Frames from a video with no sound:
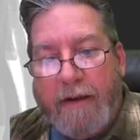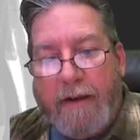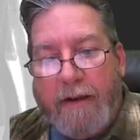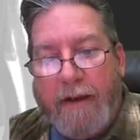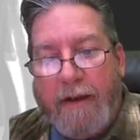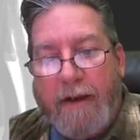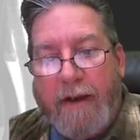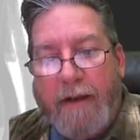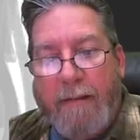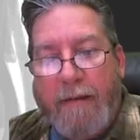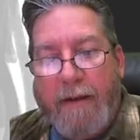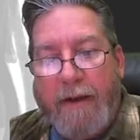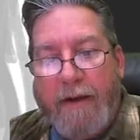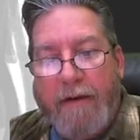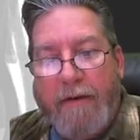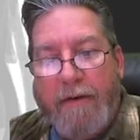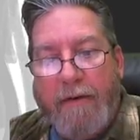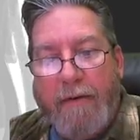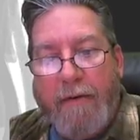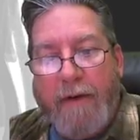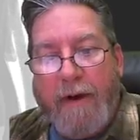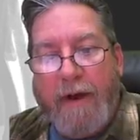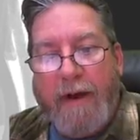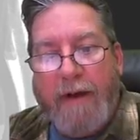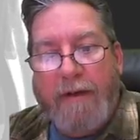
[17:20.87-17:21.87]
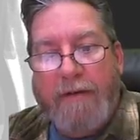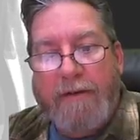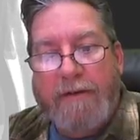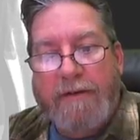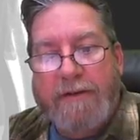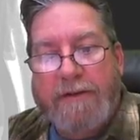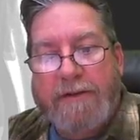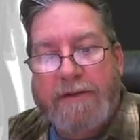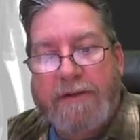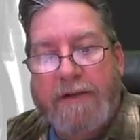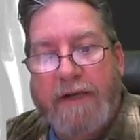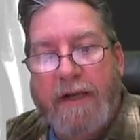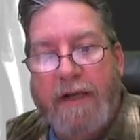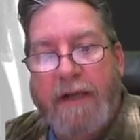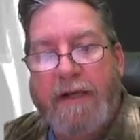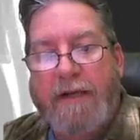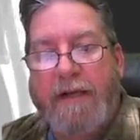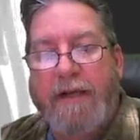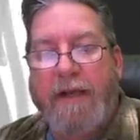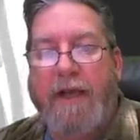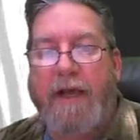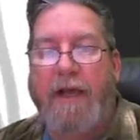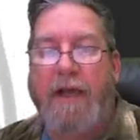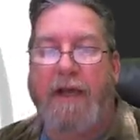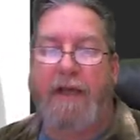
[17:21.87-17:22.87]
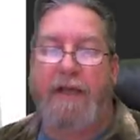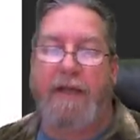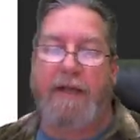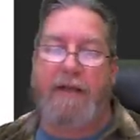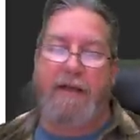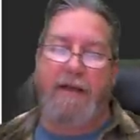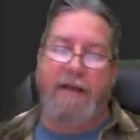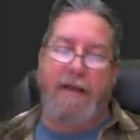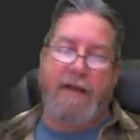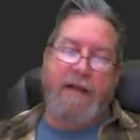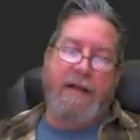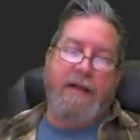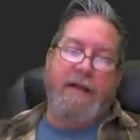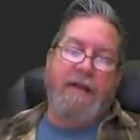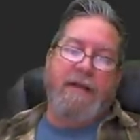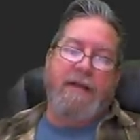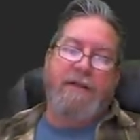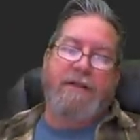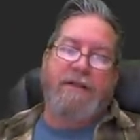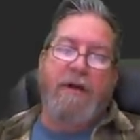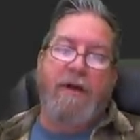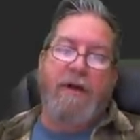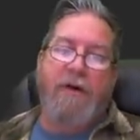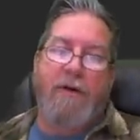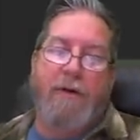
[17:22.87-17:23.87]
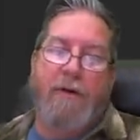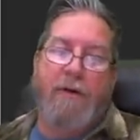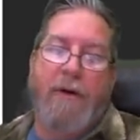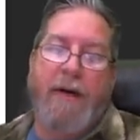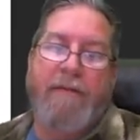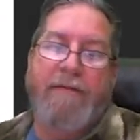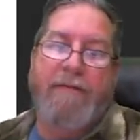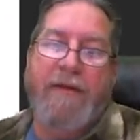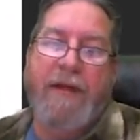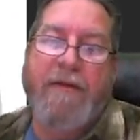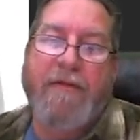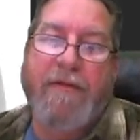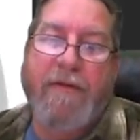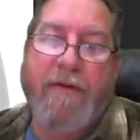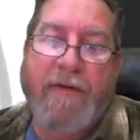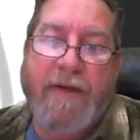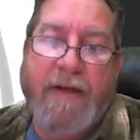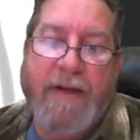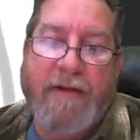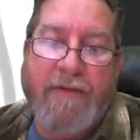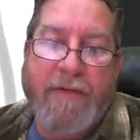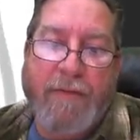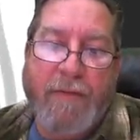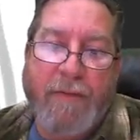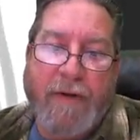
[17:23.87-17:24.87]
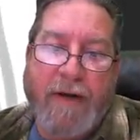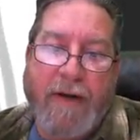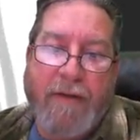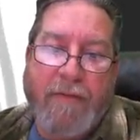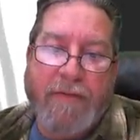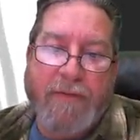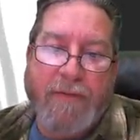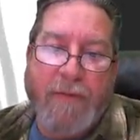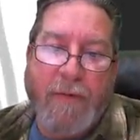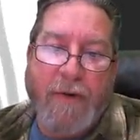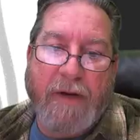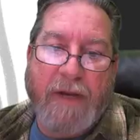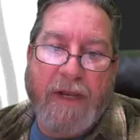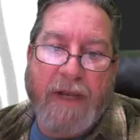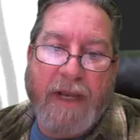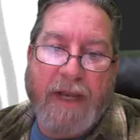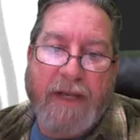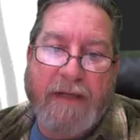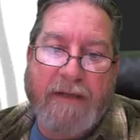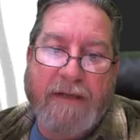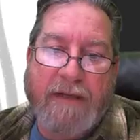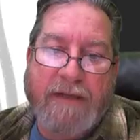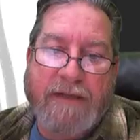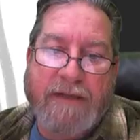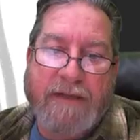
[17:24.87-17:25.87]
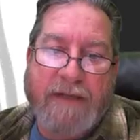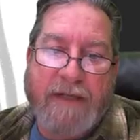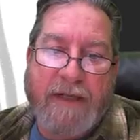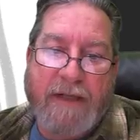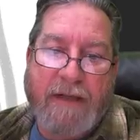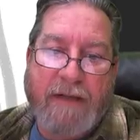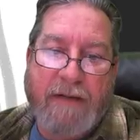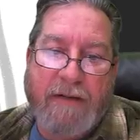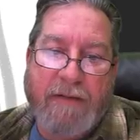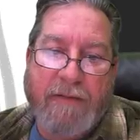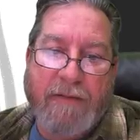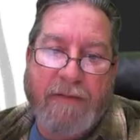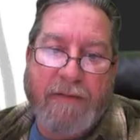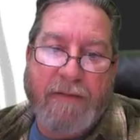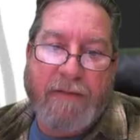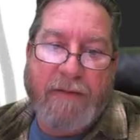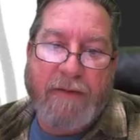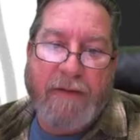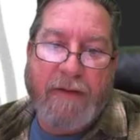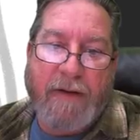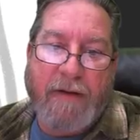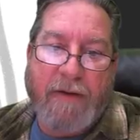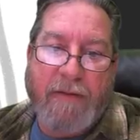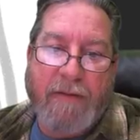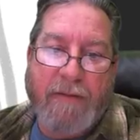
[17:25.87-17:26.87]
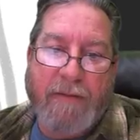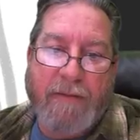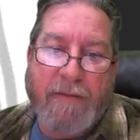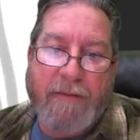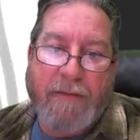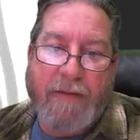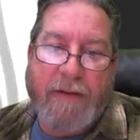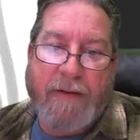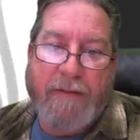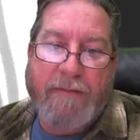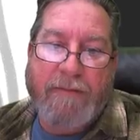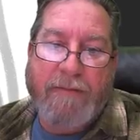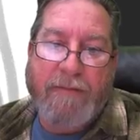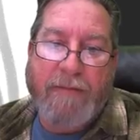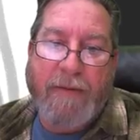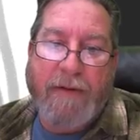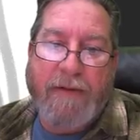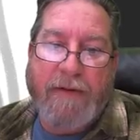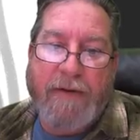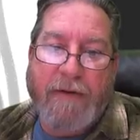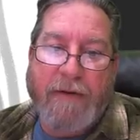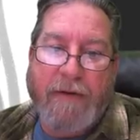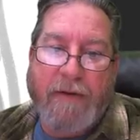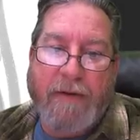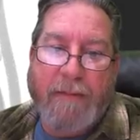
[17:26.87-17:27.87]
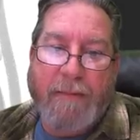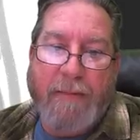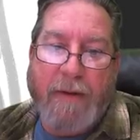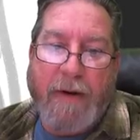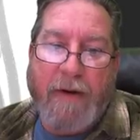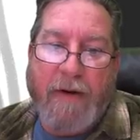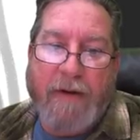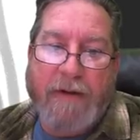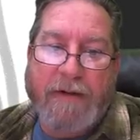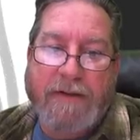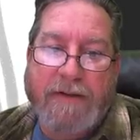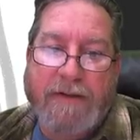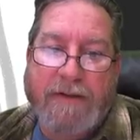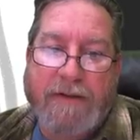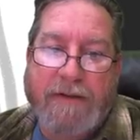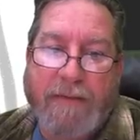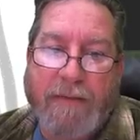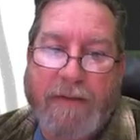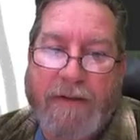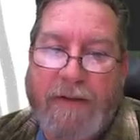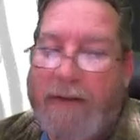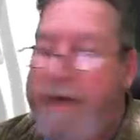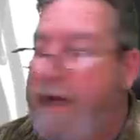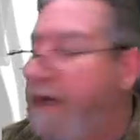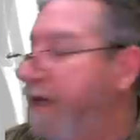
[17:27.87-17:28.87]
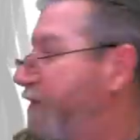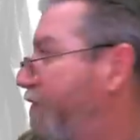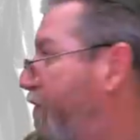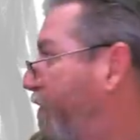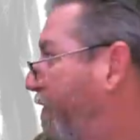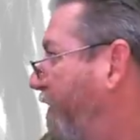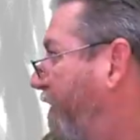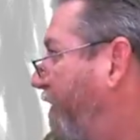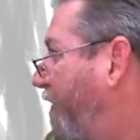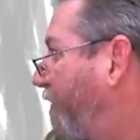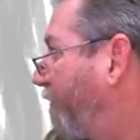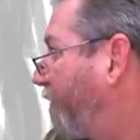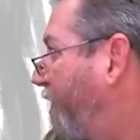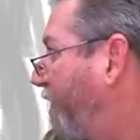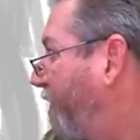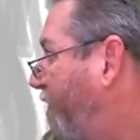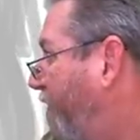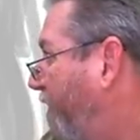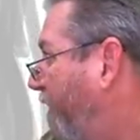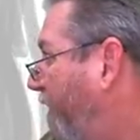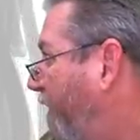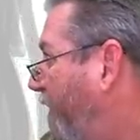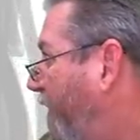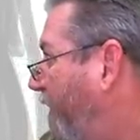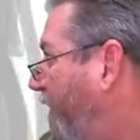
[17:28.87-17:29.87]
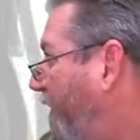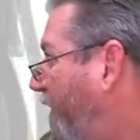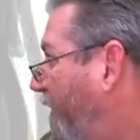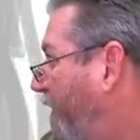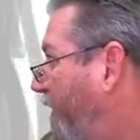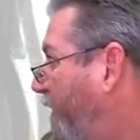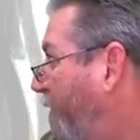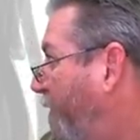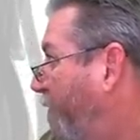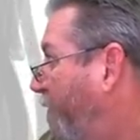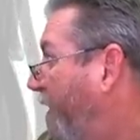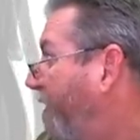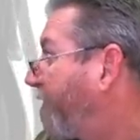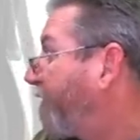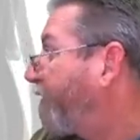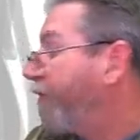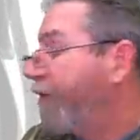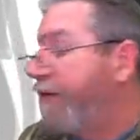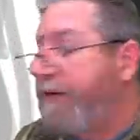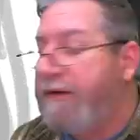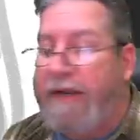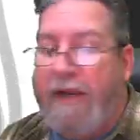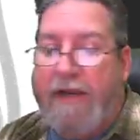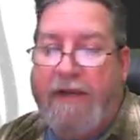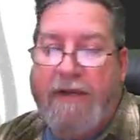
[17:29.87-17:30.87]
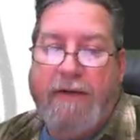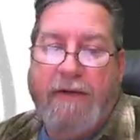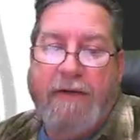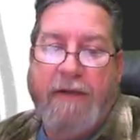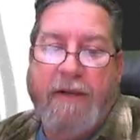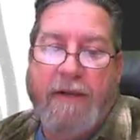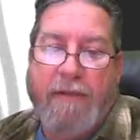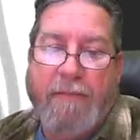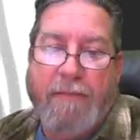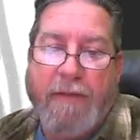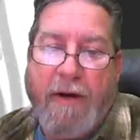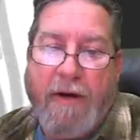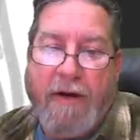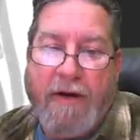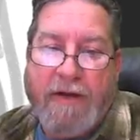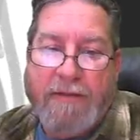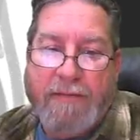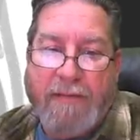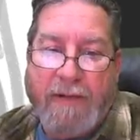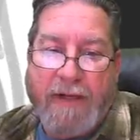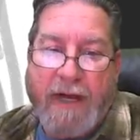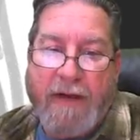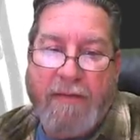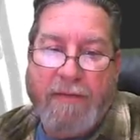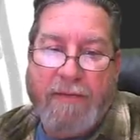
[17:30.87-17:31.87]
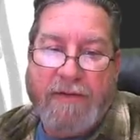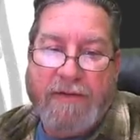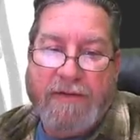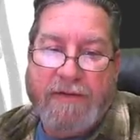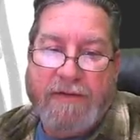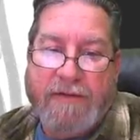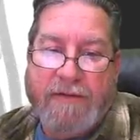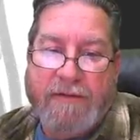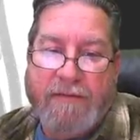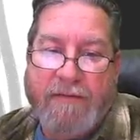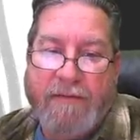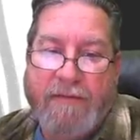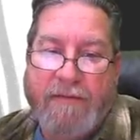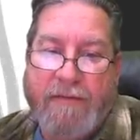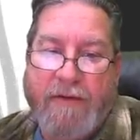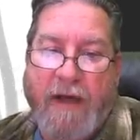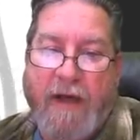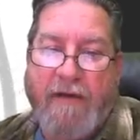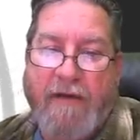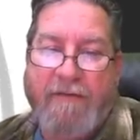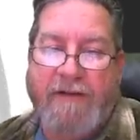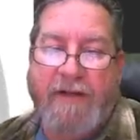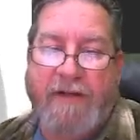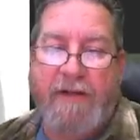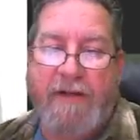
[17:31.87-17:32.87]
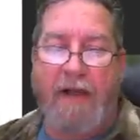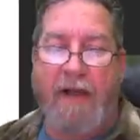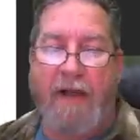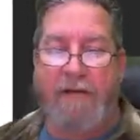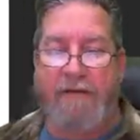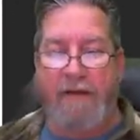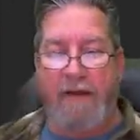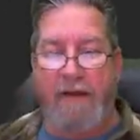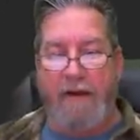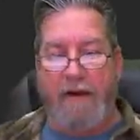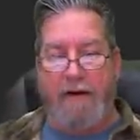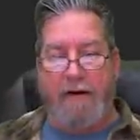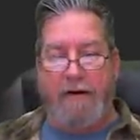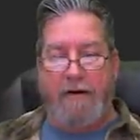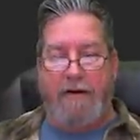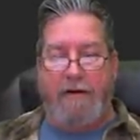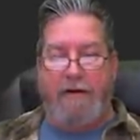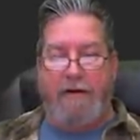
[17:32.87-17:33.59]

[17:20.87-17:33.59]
about crowds. And uh, so I've never, even when I was working at Disney, you know, we, we'd go to the parks. When you guys were little, we Oh, Your mother would, would take you to the parks, but I was often not there.